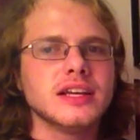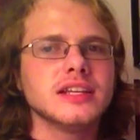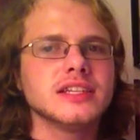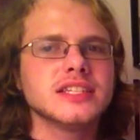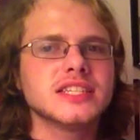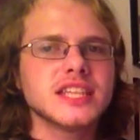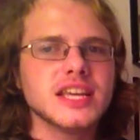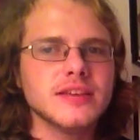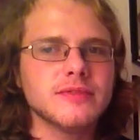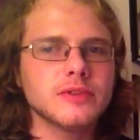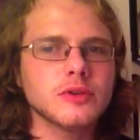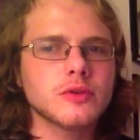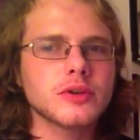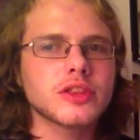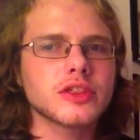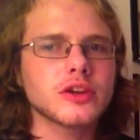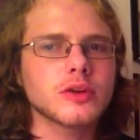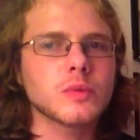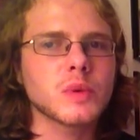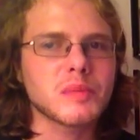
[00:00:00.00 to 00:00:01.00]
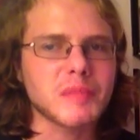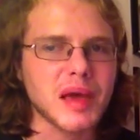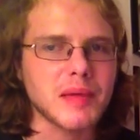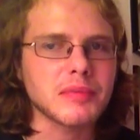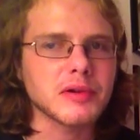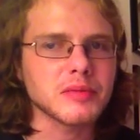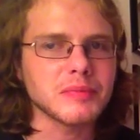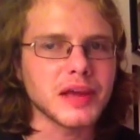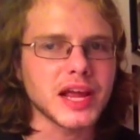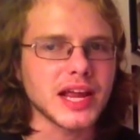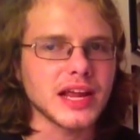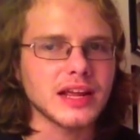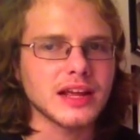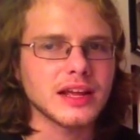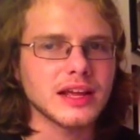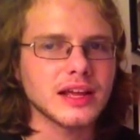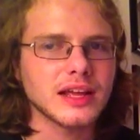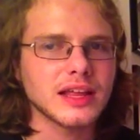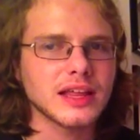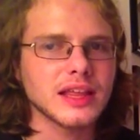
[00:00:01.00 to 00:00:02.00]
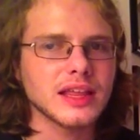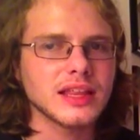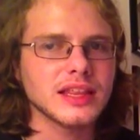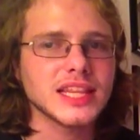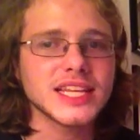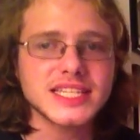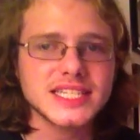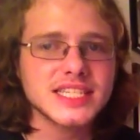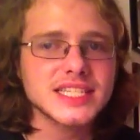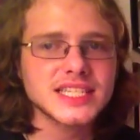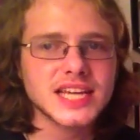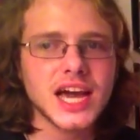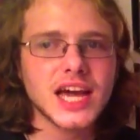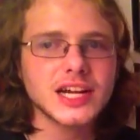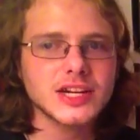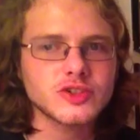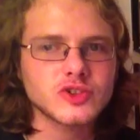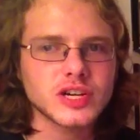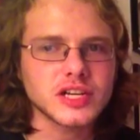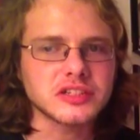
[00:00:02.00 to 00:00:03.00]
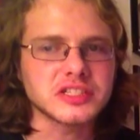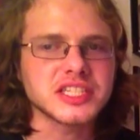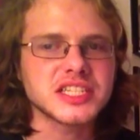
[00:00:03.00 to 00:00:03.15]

Steve Lukather remembered me. This is not a drill.